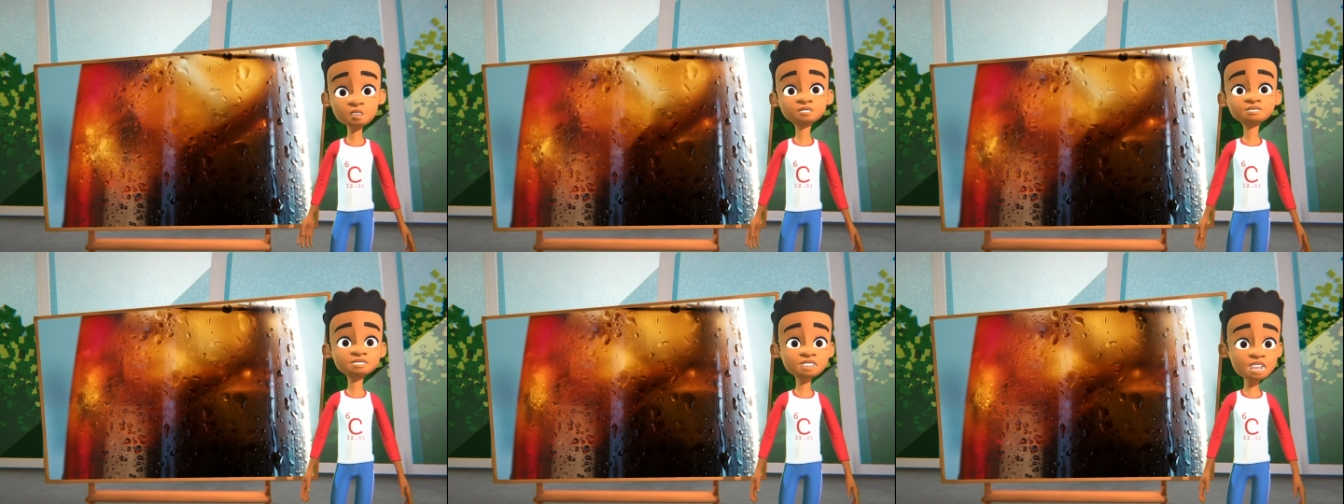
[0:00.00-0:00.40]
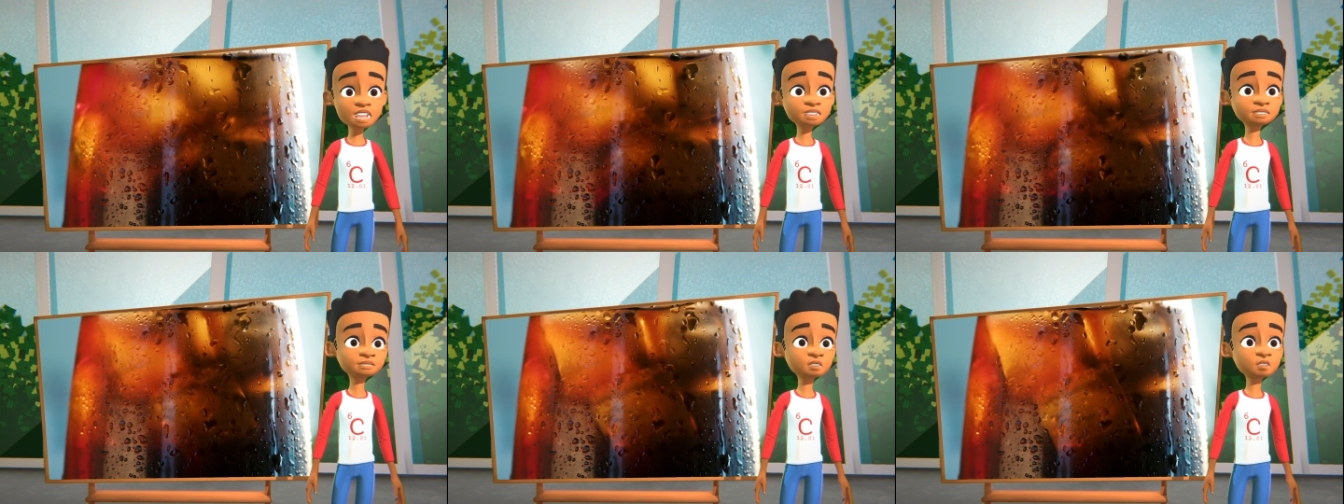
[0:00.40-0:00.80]

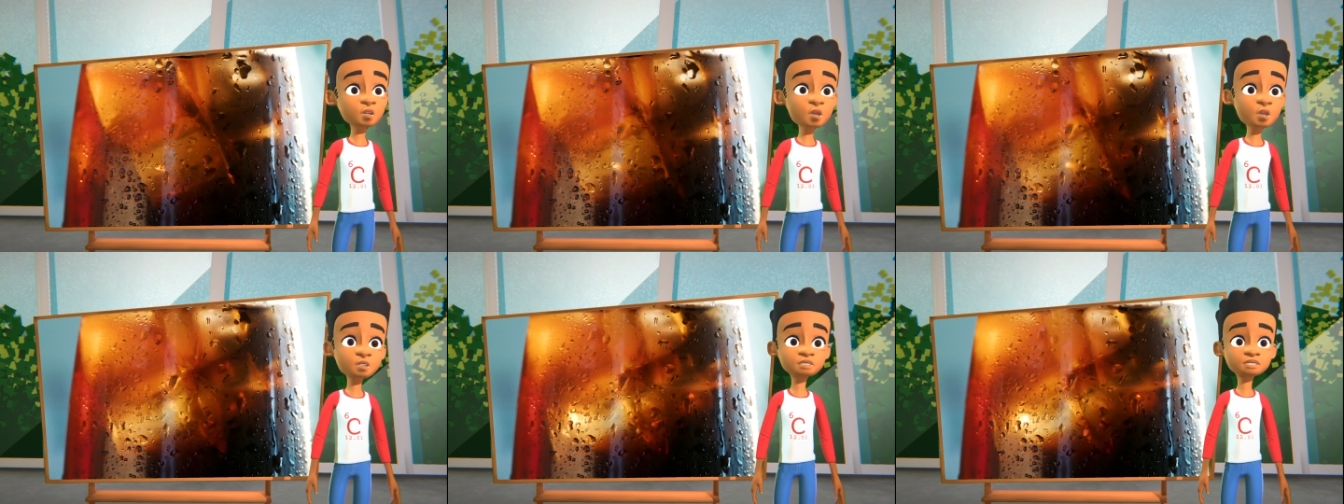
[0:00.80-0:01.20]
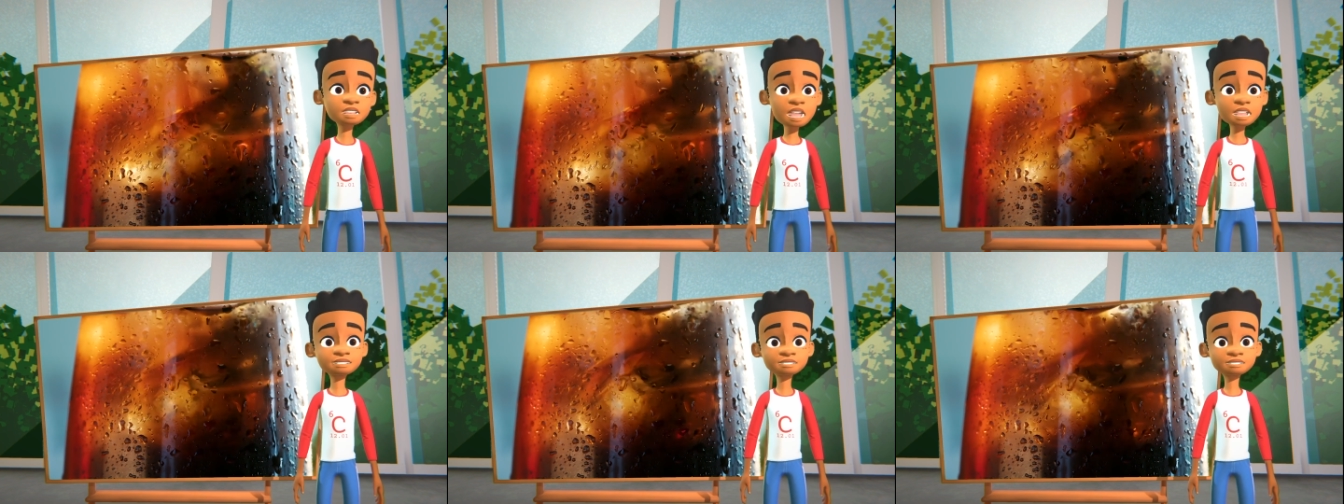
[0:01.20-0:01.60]
outside of a cold
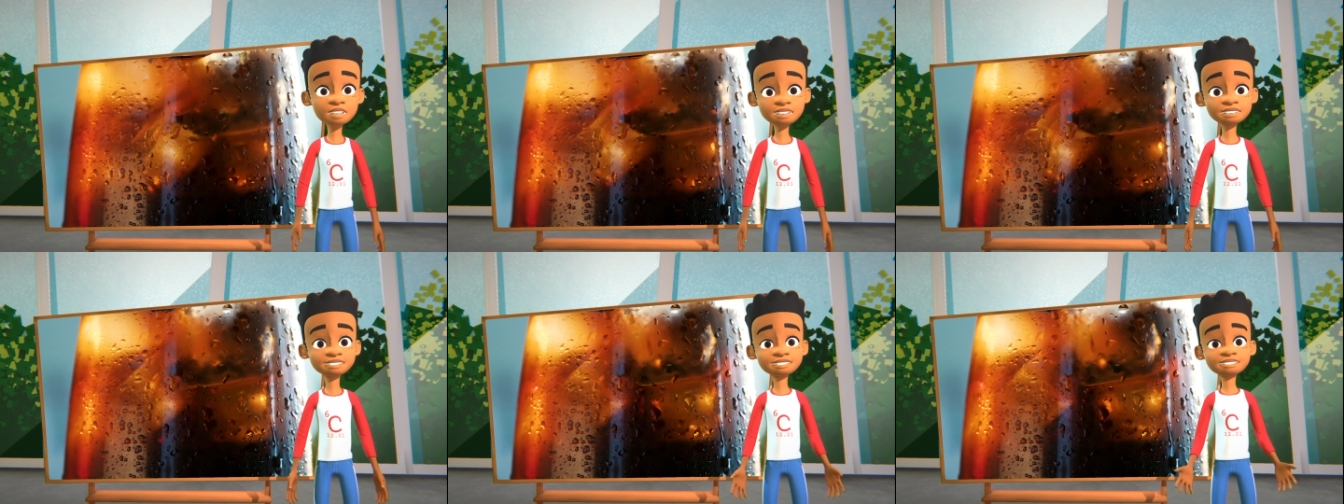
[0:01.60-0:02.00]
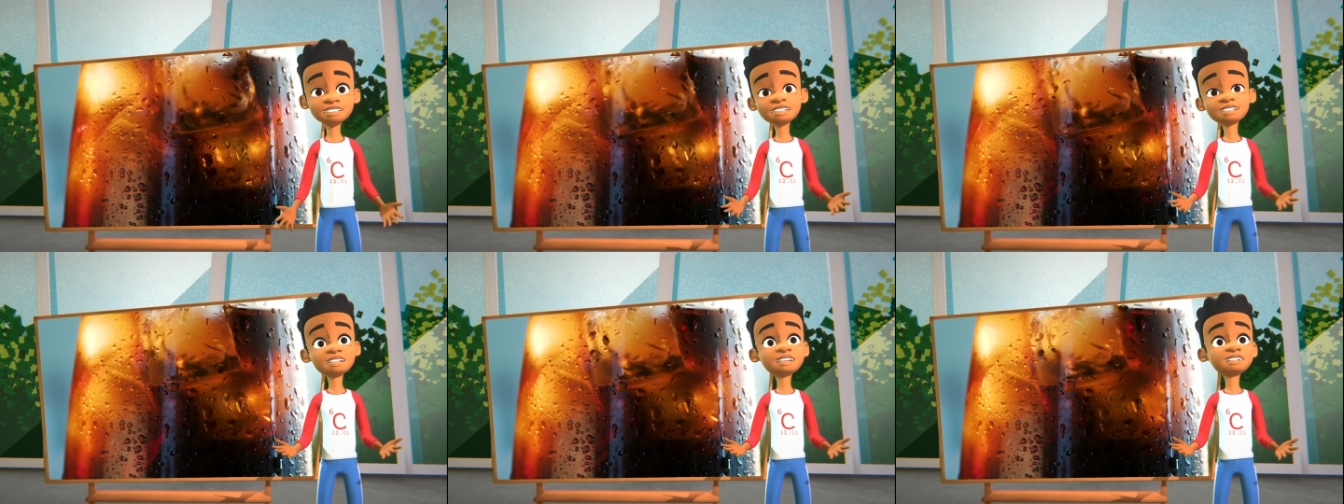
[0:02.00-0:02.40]
glass of iced
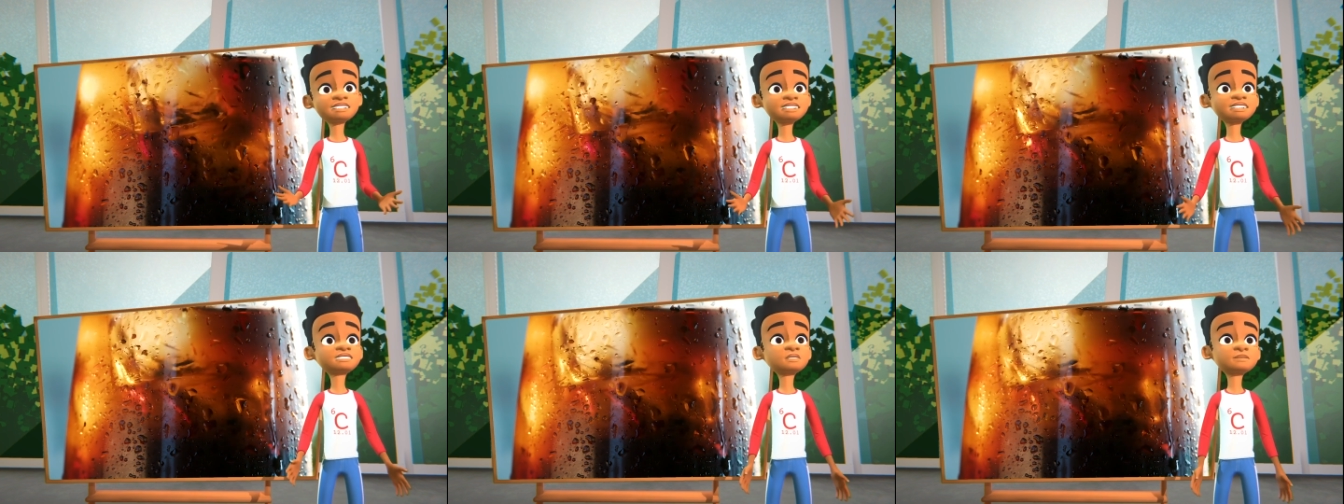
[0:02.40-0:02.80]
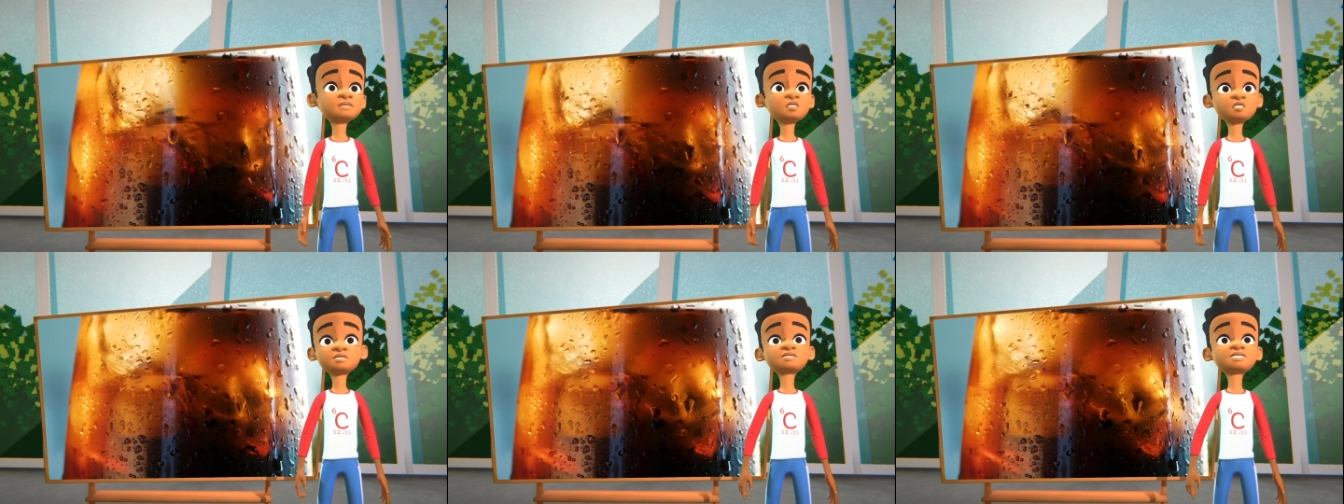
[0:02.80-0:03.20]
tea is a
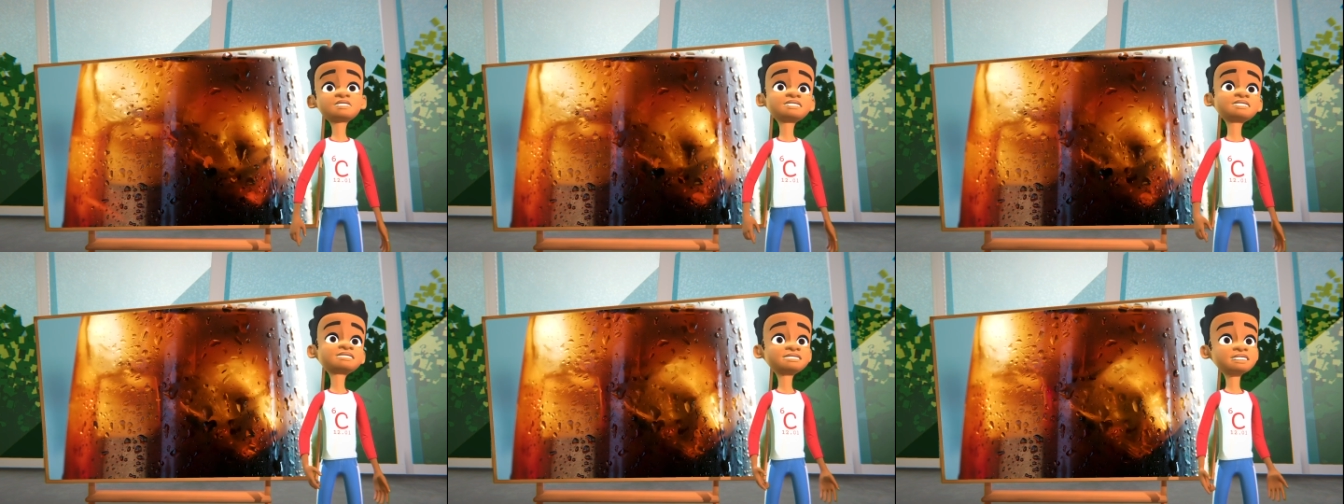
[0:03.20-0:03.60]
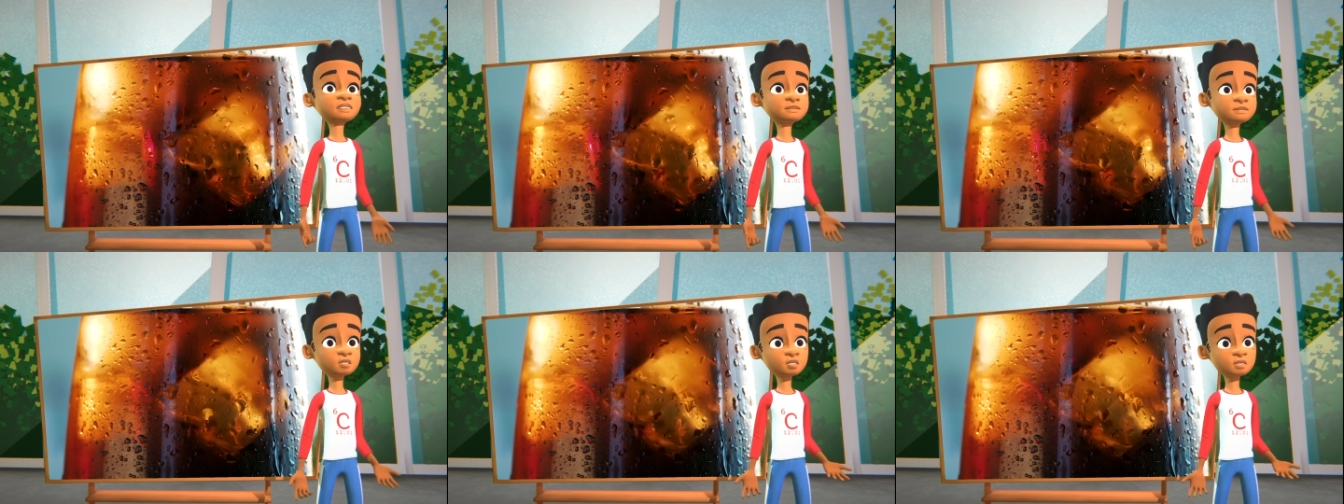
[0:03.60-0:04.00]
perfect
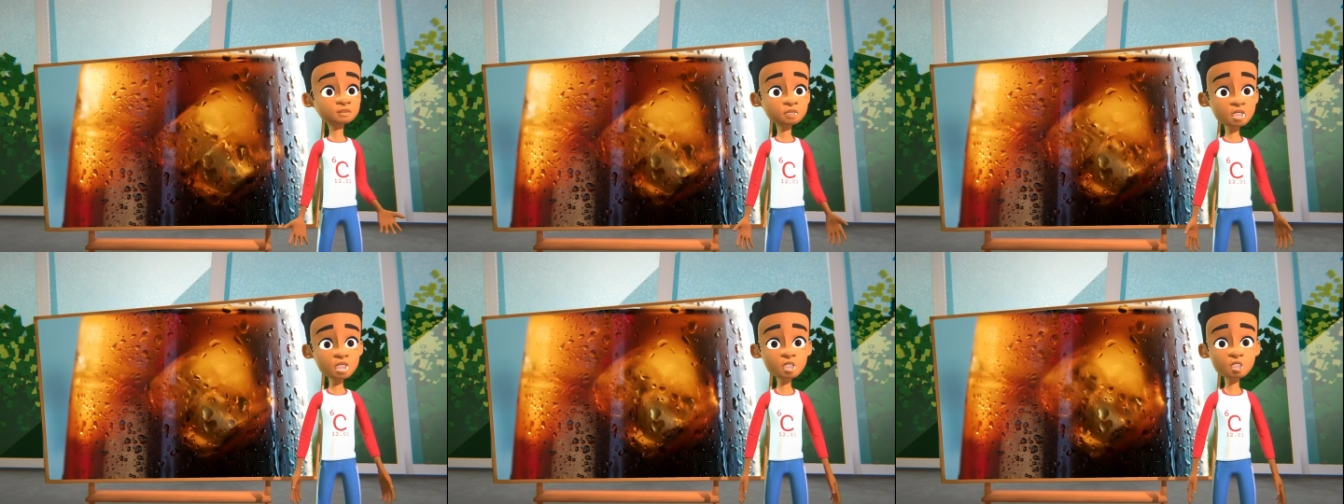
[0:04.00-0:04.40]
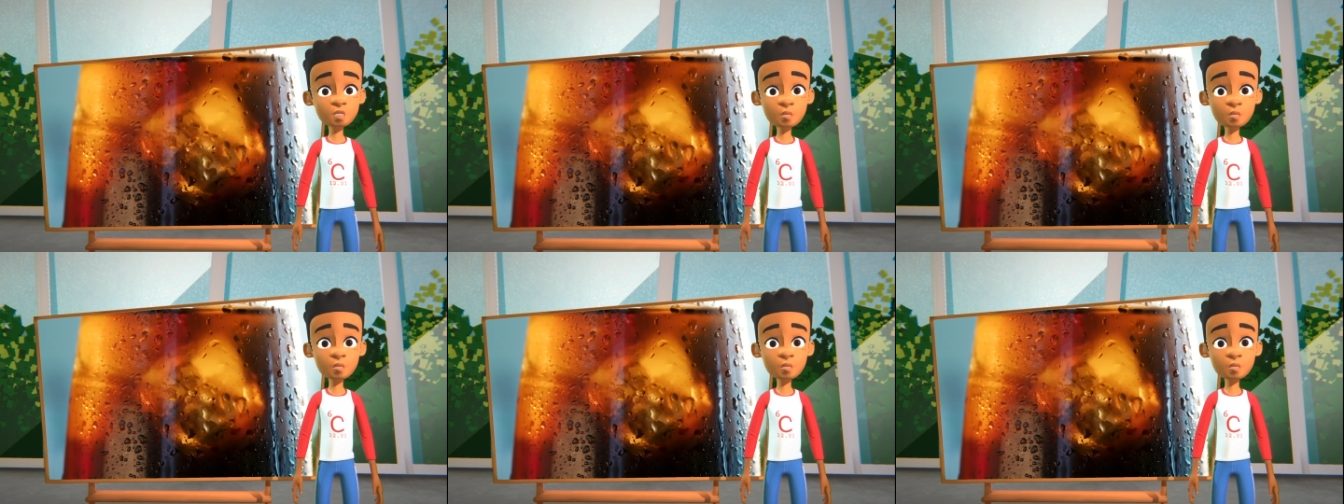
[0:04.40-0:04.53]
example.